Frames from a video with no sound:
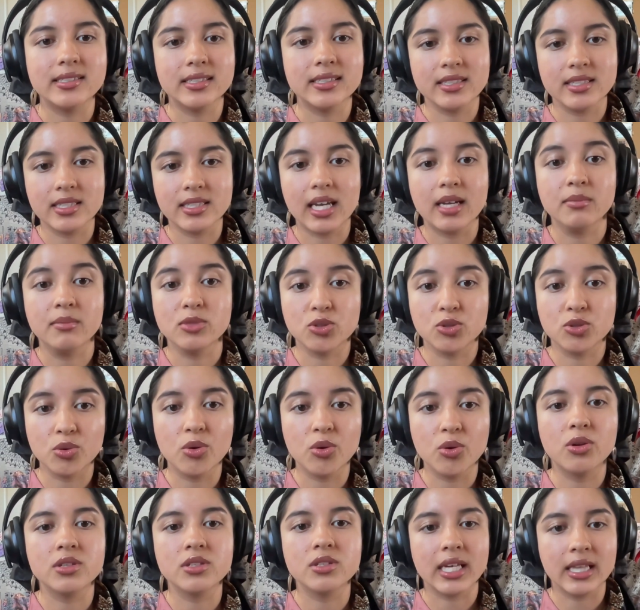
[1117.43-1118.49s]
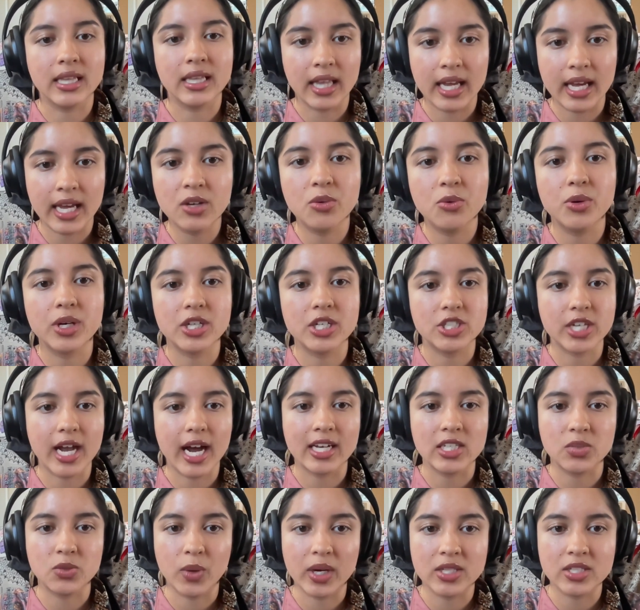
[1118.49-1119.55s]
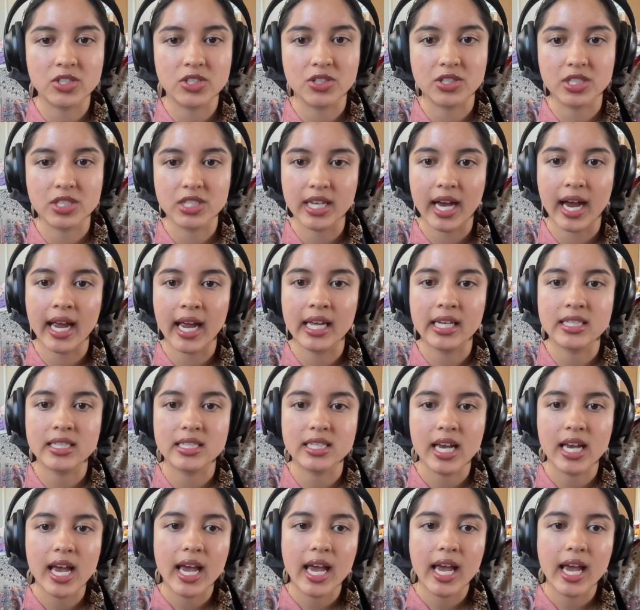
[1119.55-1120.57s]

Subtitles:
and same tools and language as Western science,